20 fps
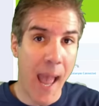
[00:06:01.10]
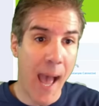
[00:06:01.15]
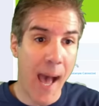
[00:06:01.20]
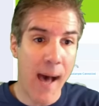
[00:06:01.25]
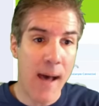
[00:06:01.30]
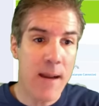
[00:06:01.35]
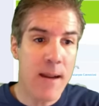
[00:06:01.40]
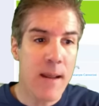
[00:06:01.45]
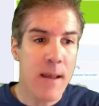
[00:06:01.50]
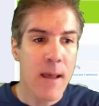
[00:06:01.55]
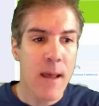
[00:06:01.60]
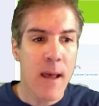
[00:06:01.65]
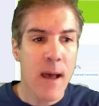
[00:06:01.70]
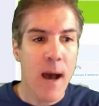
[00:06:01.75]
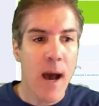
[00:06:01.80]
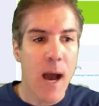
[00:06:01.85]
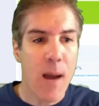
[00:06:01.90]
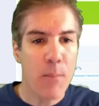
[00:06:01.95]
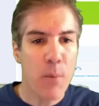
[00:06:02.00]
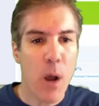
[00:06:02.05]
ad,
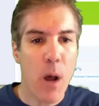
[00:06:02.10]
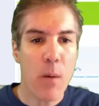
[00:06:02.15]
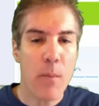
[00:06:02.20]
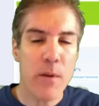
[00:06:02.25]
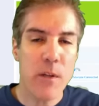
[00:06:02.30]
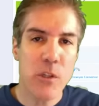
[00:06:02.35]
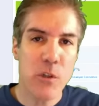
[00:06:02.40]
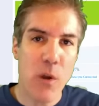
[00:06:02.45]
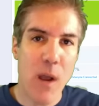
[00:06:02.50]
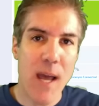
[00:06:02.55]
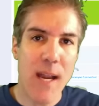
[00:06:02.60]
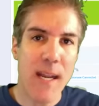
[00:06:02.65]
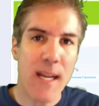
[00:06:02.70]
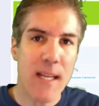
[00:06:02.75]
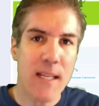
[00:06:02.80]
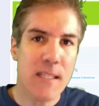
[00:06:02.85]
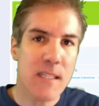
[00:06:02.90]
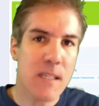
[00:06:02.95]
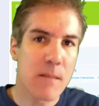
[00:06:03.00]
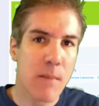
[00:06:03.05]
I'd probably try to
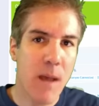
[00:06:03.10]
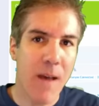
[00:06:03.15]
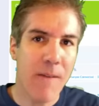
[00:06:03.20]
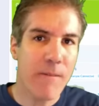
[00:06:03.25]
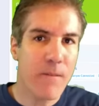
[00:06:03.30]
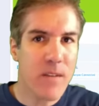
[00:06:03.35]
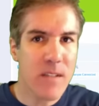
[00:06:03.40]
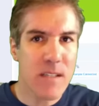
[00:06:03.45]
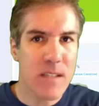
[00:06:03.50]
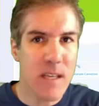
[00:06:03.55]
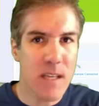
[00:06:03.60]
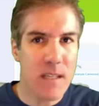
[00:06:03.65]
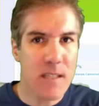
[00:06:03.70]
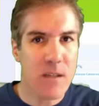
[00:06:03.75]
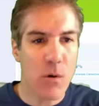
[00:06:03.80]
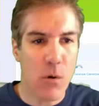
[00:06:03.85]
get some emphasis